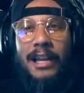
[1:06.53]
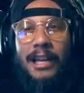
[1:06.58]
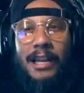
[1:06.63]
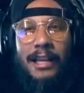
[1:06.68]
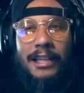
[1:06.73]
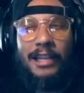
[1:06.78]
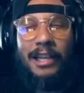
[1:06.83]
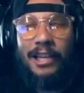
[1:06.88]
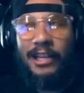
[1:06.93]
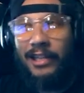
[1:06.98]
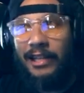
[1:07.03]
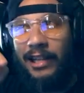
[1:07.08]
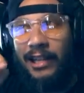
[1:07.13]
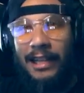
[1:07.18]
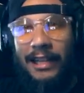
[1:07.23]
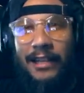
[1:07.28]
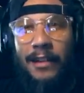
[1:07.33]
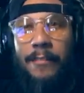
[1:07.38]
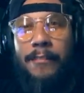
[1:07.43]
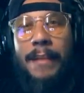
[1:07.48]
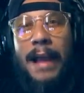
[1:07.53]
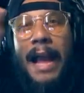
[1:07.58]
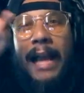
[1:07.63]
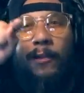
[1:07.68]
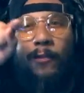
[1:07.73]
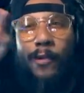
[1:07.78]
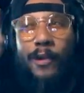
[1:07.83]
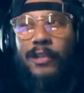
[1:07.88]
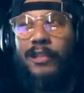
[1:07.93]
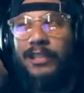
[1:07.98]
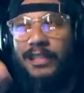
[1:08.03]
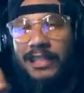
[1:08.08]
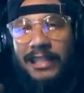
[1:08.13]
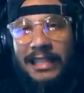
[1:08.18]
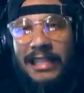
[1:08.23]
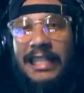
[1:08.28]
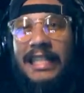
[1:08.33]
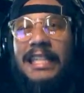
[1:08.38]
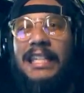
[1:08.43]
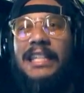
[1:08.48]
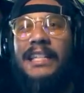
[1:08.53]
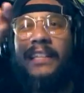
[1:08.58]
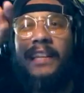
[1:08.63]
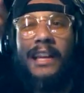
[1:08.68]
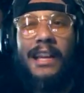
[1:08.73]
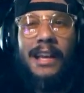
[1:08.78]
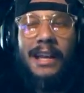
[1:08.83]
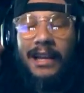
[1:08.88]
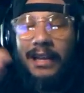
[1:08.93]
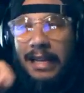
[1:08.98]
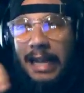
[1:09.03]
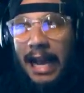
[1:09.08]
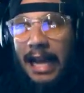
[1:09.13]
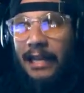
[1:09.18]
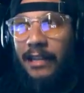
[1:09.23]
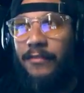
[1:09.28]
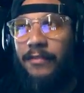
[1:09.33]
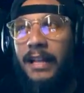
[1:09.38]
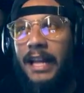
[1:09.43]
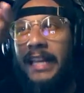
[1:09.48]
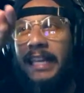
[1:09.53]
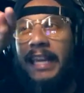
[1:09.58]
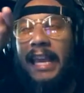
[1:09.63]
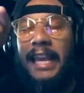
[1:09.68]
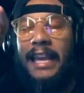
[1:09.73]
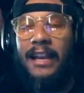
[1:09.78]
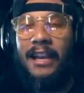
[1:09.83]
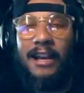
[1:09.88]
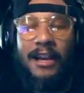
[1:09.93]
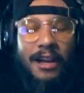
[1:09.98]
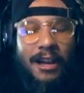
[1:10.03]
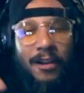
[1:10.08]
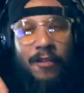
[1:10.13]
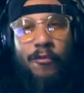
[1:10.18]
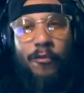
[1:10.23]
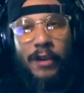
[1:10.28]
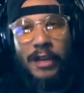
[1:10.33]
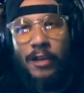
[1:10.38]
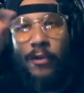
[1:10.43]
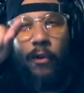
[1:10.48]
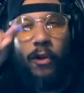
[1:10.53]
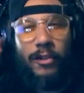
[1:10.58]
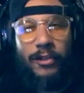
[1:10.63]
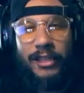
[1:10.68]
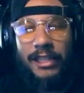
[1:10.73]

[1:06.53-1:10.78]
kind of like a like a backwards C, kind of like a, uh, a recoil